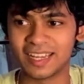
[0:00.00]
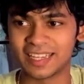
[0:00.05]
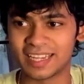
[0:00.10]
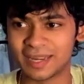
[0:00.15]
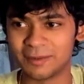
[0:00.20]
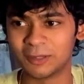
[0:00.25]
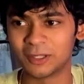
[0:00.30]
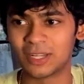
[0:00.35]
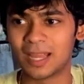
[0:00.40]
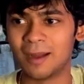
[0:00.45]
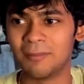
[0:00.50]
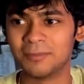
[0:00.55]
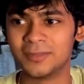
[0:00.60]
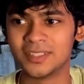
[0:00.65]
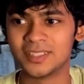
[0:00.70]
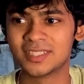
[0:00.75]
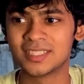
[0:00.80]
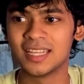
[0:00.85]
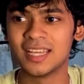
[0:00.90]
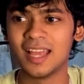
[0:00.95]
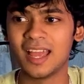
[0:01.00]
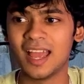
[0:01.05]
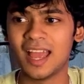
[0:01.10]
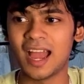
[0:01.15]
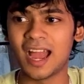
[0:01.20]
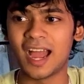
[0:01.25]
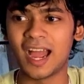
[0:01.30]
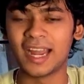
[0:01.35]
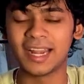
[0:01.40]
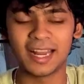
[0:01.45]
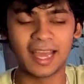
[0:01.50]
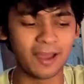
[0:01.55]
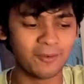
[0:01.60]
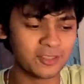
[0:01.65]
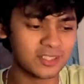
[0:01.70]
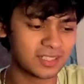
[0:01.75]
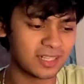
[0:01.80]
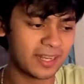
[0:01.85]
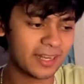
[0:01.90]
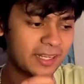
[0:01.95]
I came to campus and I
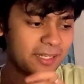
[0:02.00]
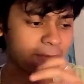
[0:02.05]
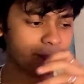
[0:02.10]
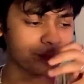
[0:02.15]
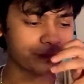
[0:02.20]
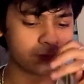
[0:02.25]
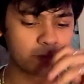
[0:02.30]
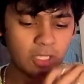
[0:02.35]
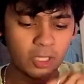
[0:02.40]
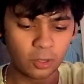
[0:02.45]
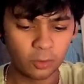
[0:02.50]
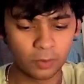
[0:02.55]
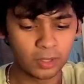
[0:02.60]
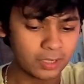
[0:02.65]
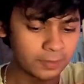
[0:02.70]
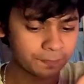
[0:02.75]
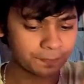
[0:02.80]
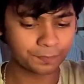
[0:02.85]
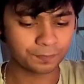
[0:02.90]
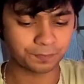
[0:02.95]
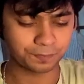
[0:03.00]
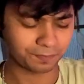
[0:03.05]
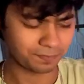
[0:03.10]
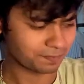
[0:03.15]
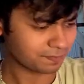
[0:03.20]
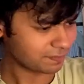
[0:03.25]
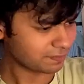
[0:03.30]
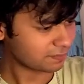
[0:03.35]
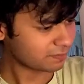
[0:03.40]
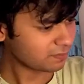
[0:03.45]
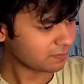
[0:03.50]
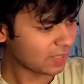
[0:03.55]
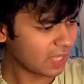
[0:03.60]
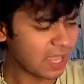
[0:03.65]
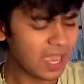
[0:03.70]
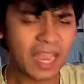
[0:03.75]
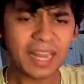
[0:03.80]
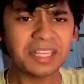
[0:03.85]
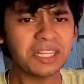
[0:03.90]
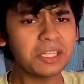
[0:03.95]
was like, you know what?
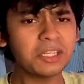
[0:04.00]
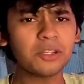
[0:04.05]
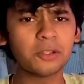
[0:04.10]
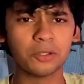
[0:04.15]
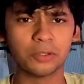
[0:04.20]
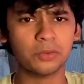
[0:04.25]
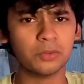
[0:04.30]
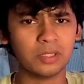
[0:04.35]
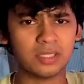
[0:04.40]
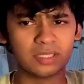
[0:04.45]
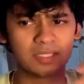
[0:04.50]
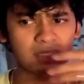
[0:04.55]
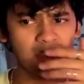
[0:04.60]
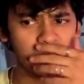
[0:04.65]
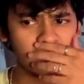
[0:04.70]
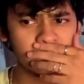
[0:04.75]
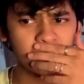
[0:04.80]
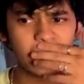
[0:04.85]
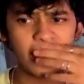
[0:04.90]
I need to do this stuff.